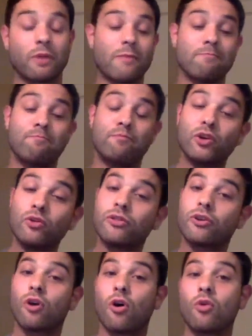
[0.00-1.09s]
and build
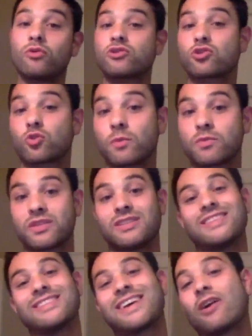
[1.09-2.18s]
their own scripts in
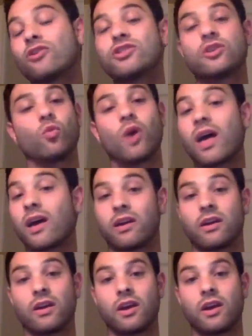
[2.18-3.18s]
an intelligent way.